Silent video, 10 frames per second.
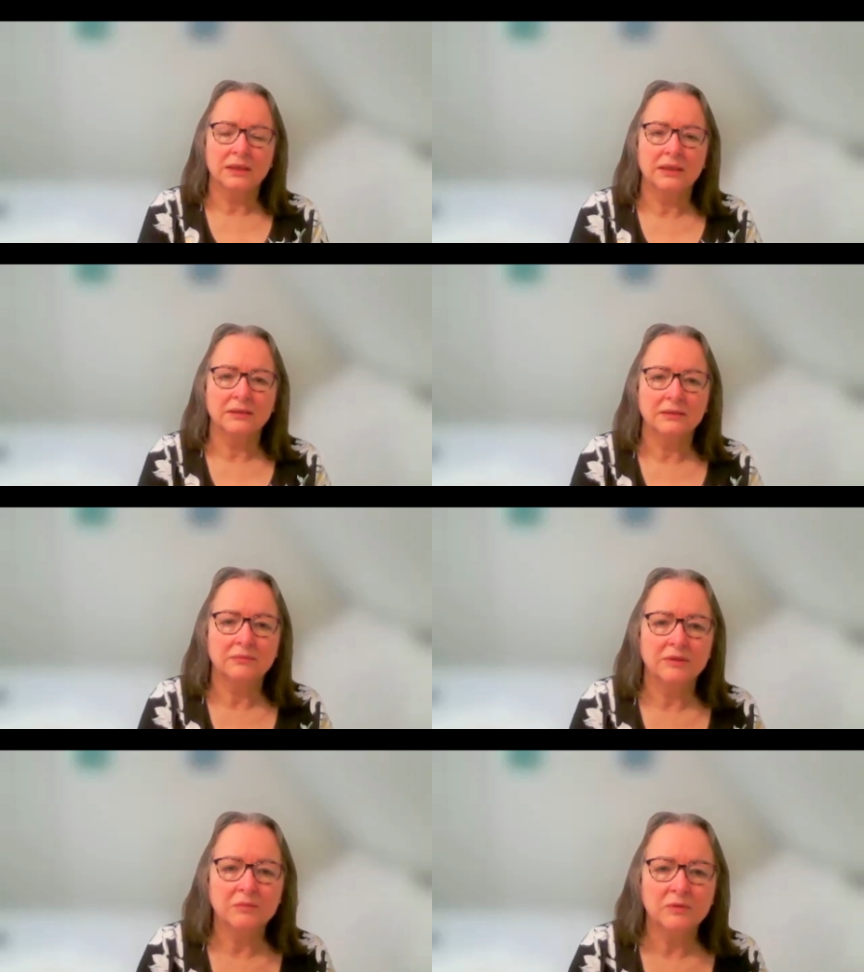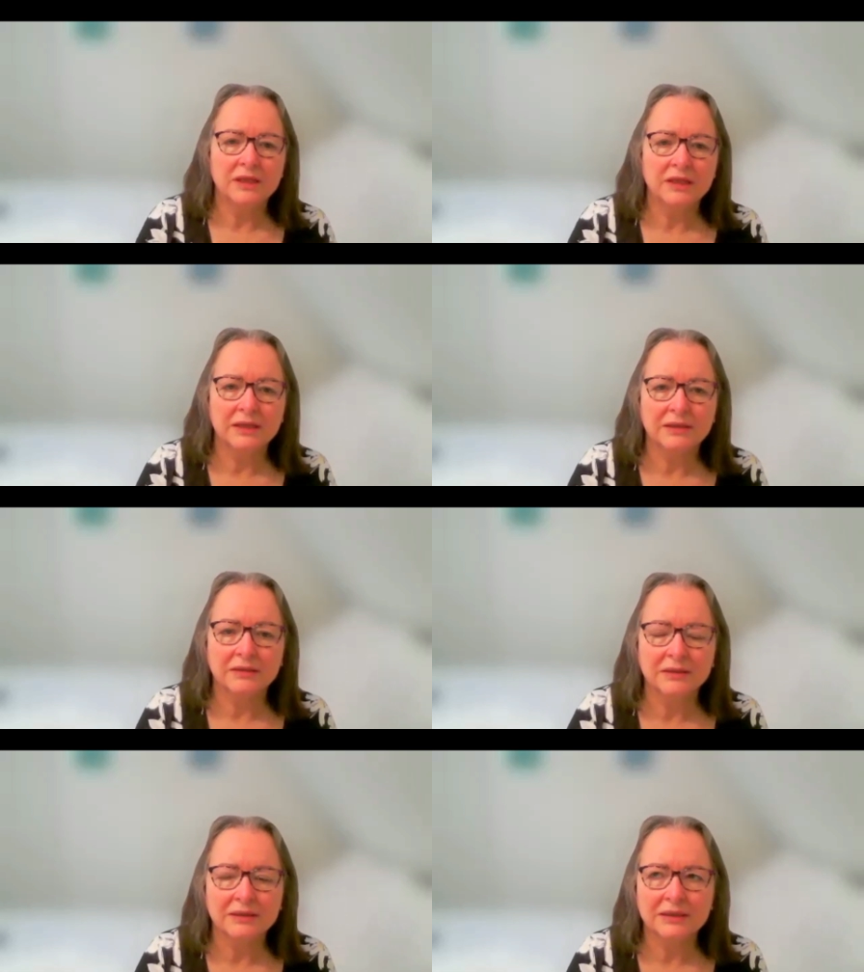yeah, I mean, when
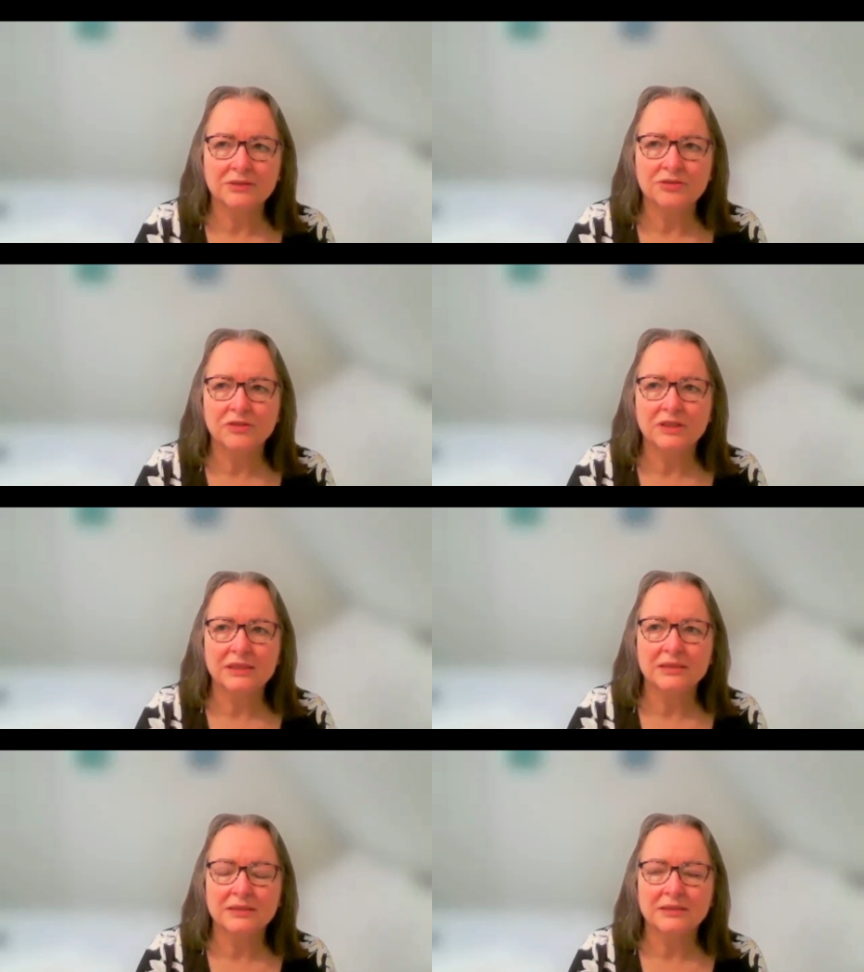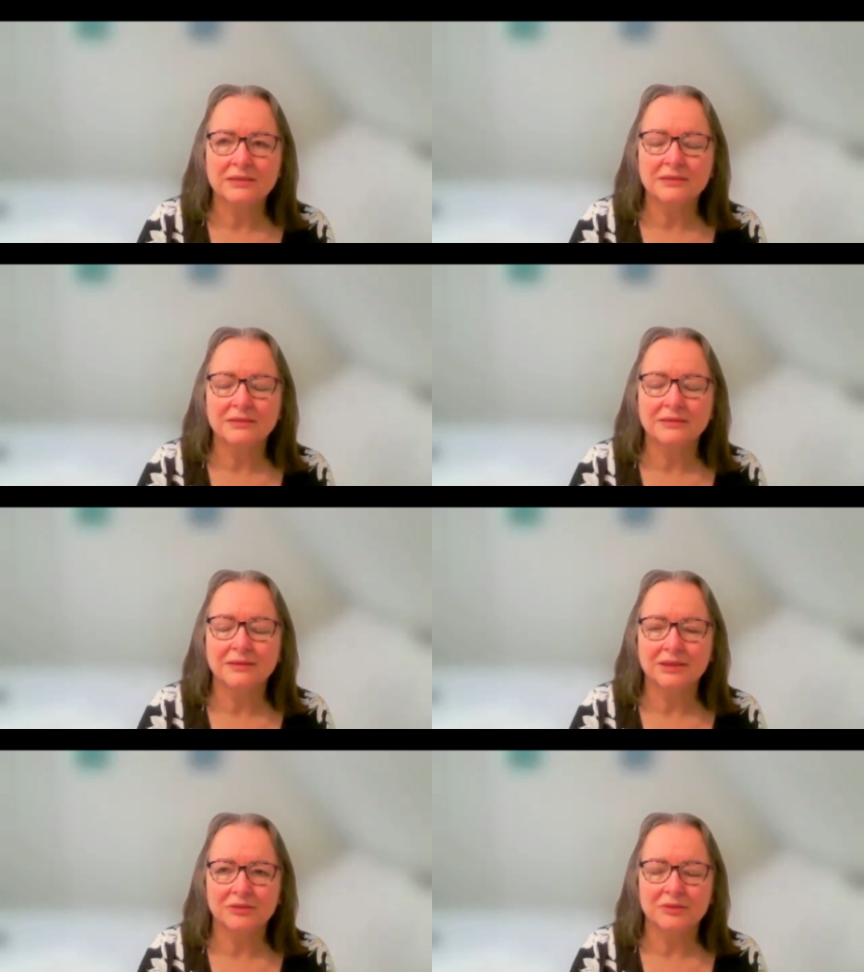the intravenous,
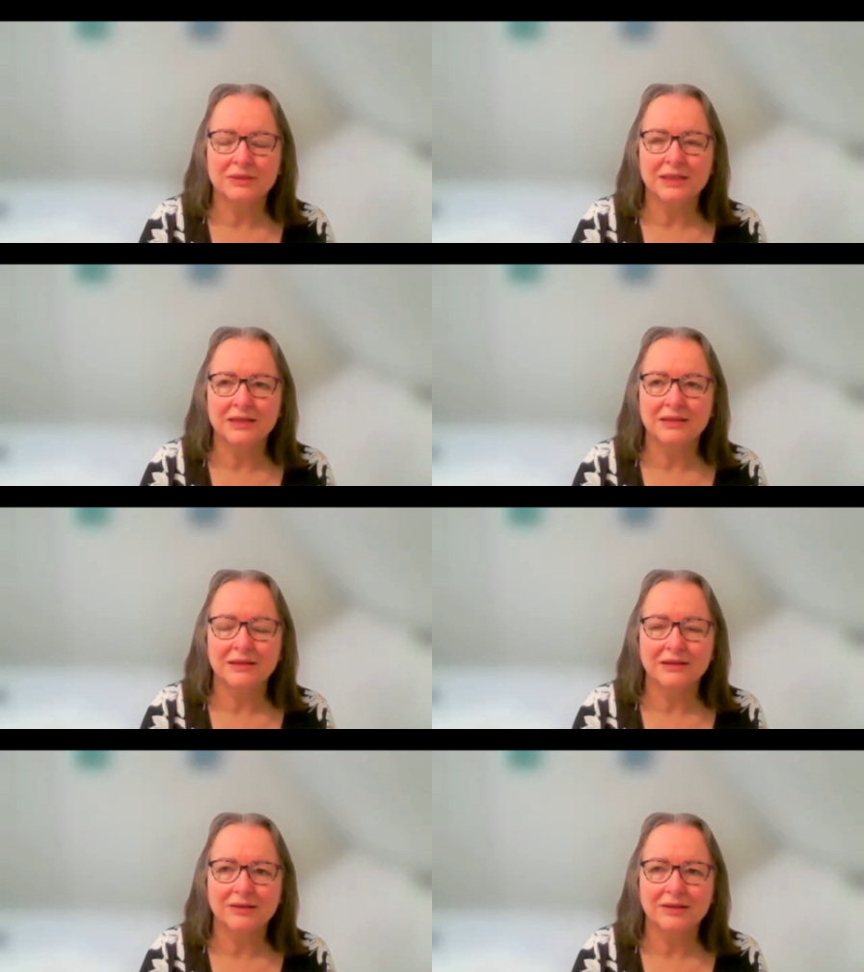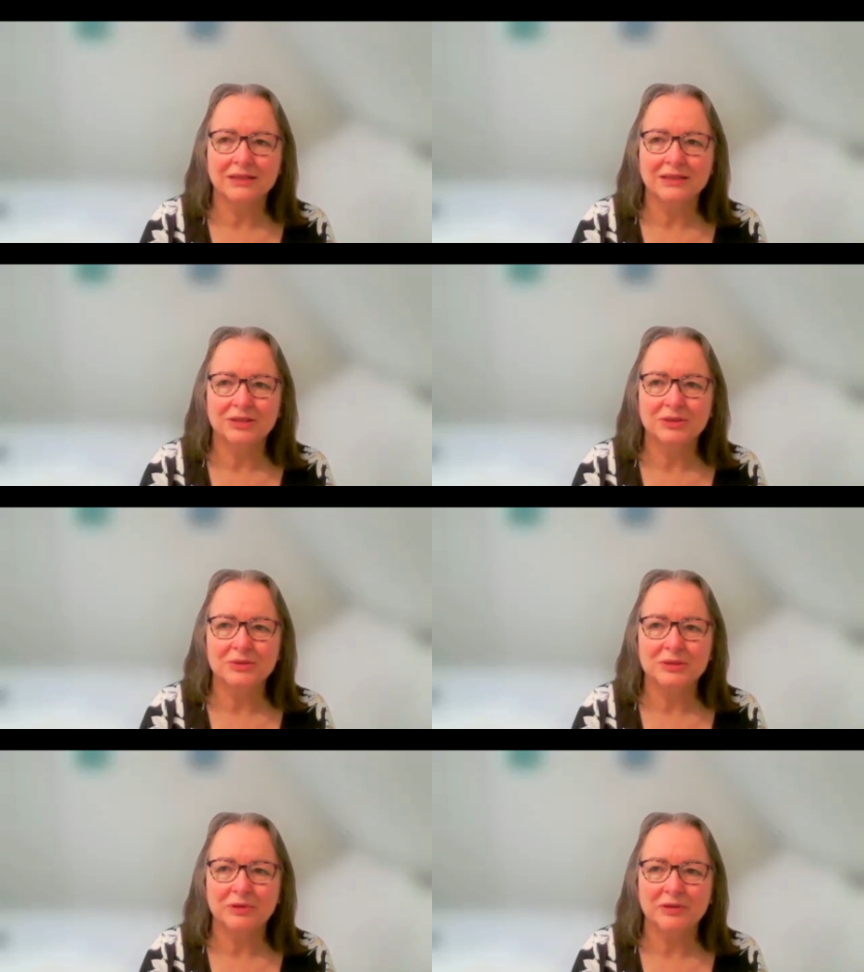like you say, they're higher
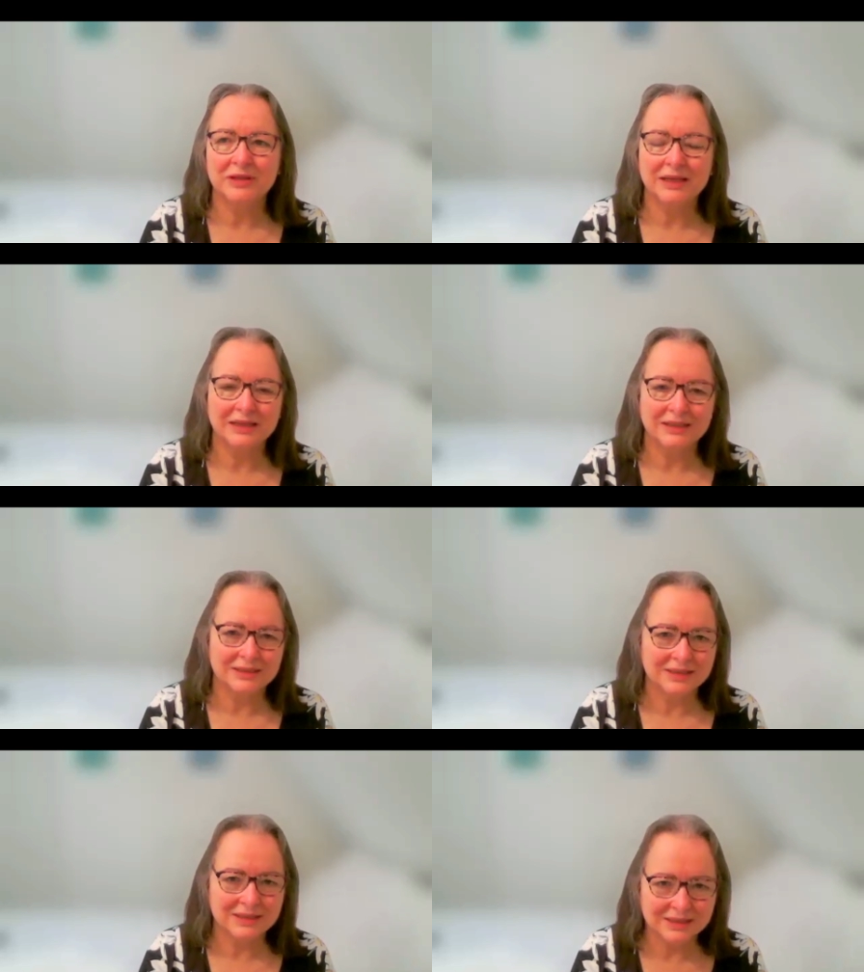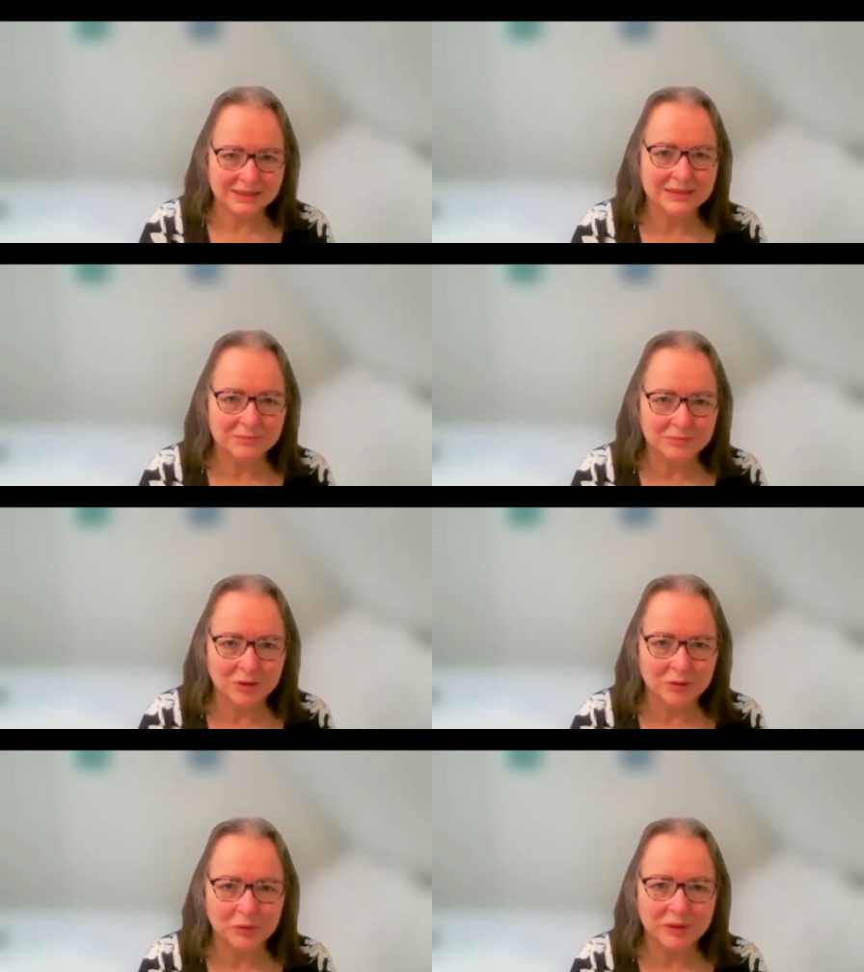dose, but they get into your system a
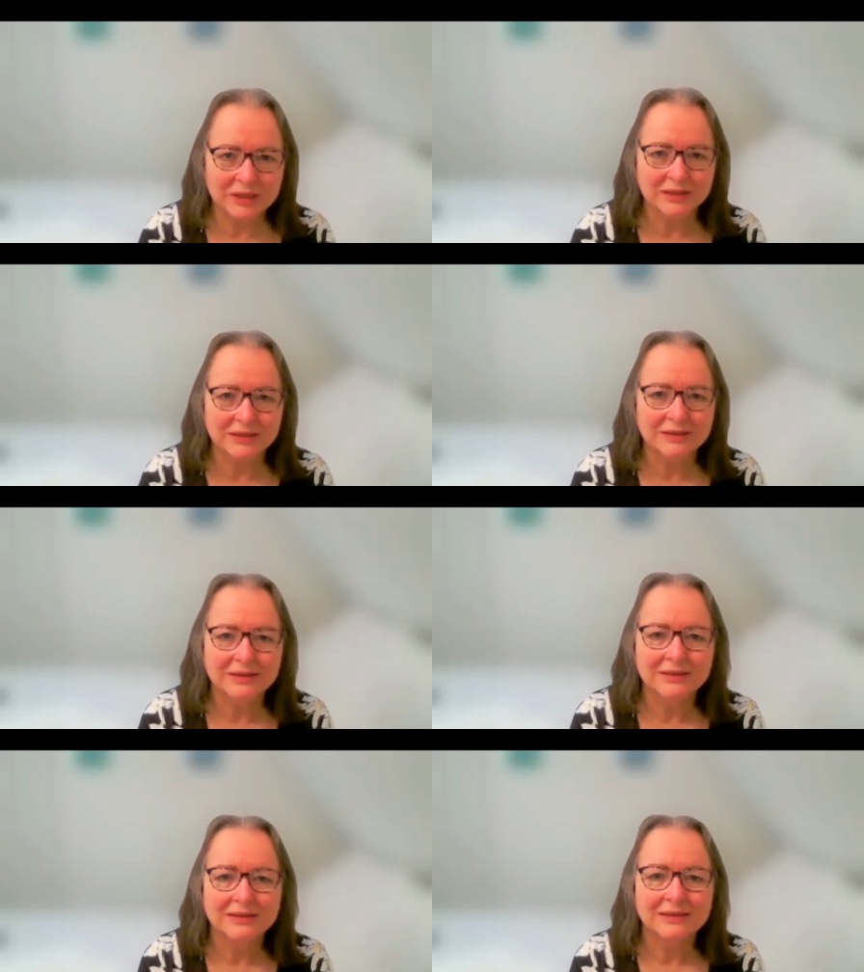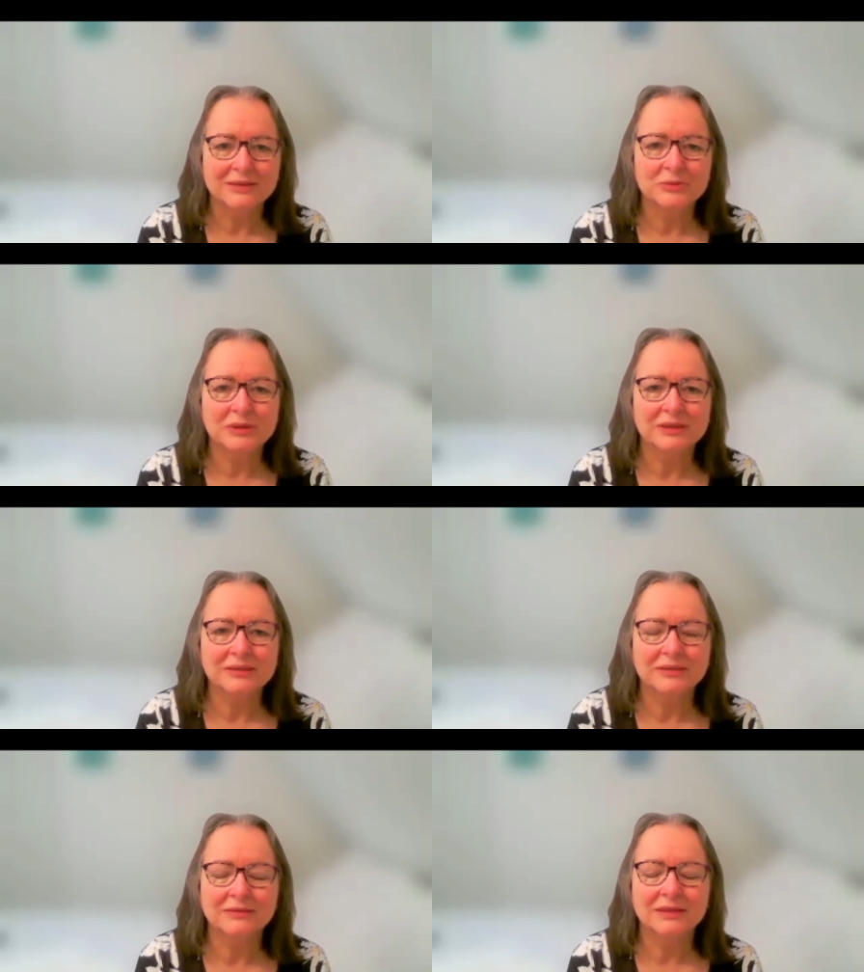lot quicker as well,
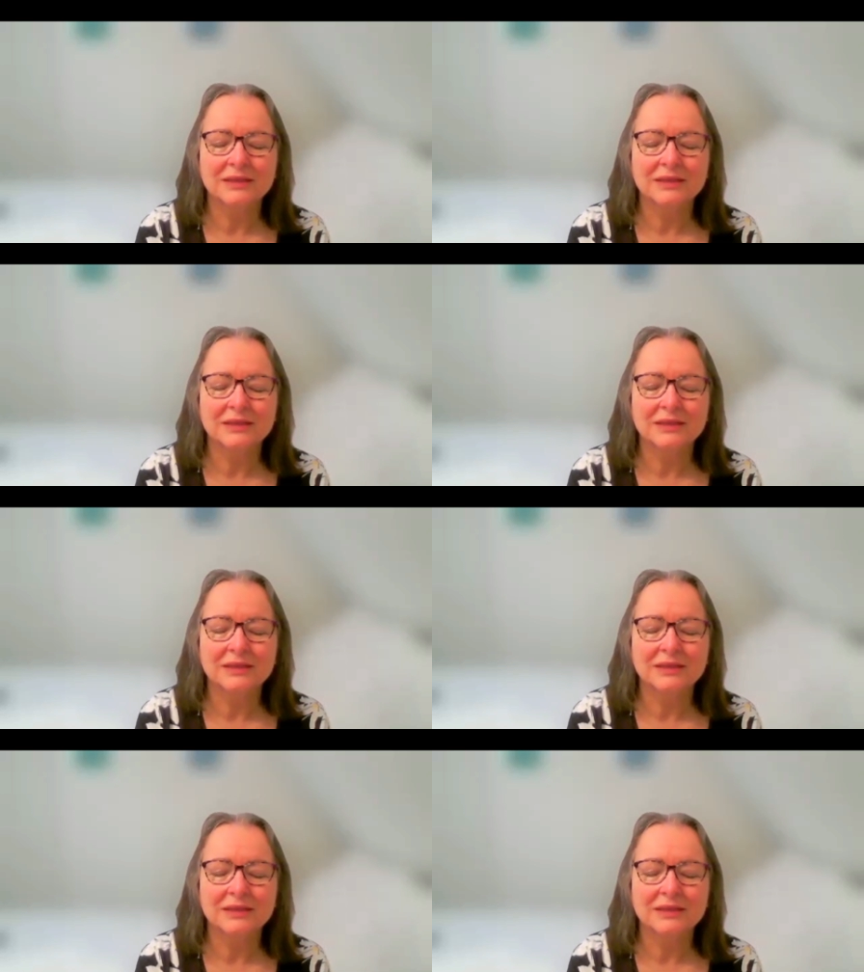mm-hmm. don't